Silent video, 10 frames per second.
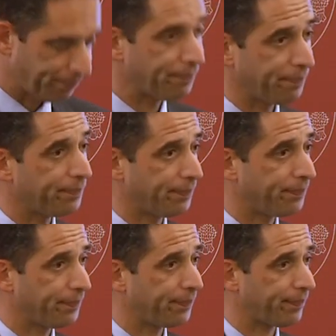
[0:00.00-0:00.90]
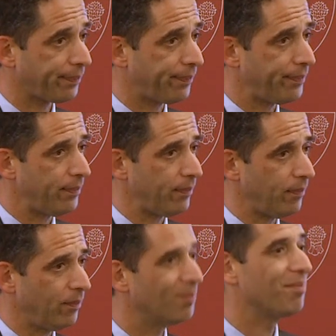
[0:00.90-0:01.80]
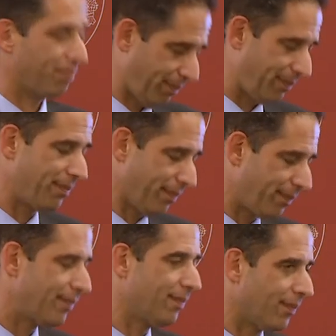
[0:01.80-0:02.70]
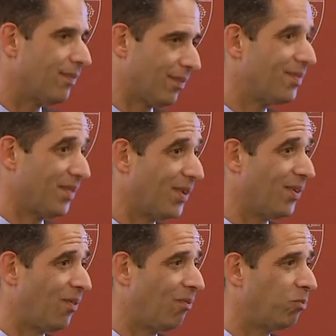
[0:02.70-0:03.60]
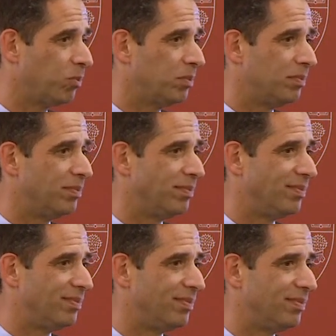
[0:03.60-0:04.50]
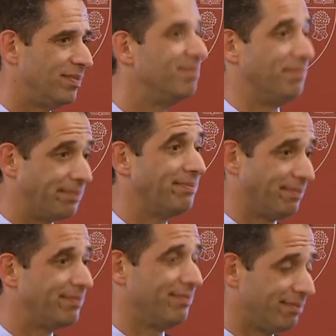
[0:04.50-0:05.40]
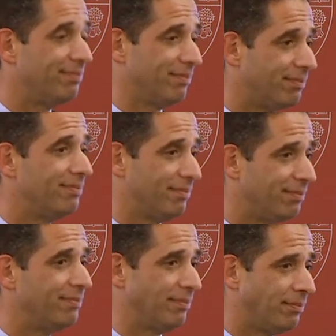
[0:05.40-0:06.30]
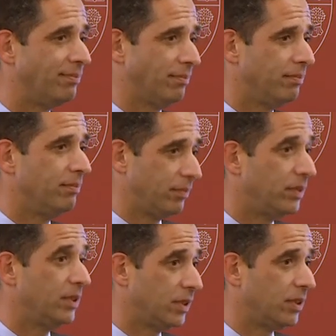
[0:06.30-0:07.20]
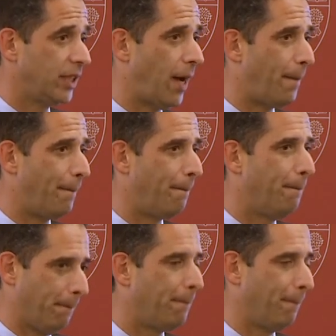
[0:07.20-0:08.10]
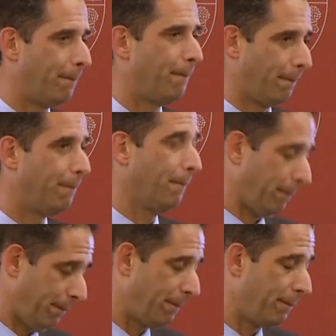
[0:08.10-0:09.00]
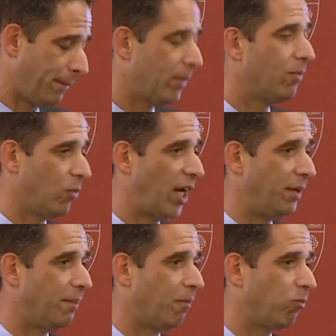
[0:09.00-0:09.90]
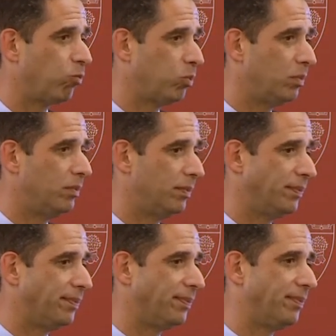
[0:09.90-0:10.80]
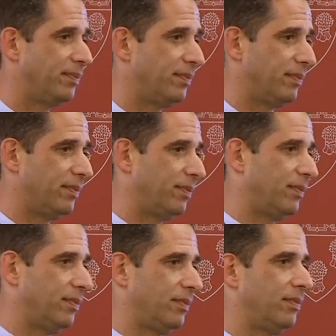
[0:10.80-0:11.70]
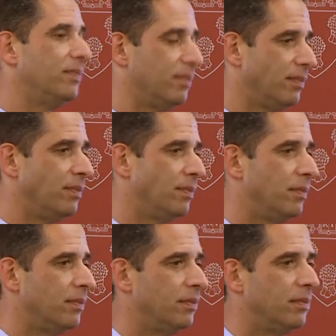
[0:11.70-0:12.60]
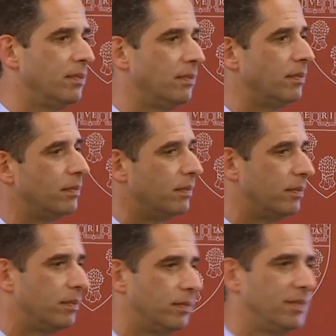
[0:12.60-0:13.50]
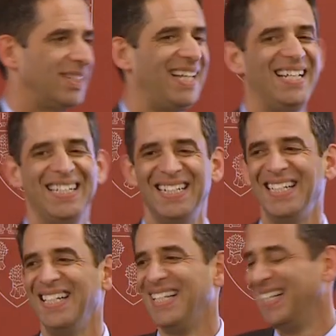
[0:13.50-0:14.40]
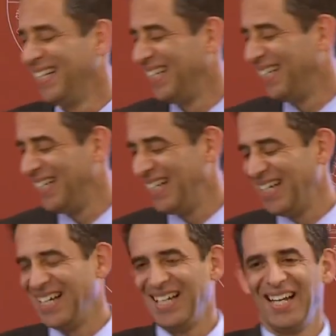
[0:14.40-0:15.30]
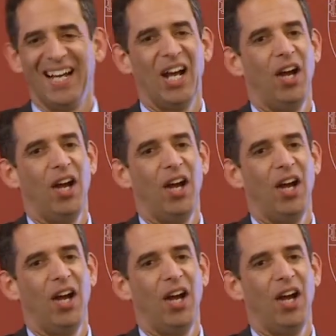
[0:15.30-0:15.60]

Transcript: the, the, the Posners who want Twitter to be about compensation would probably say something's gone wrong there. Um, you know, we'd want her to win the yeah. case because otherwise there's, there's undeterrence. Right. Would you, under your view, is that should we be happy, sad, or indifferent that she's decided to have mercy and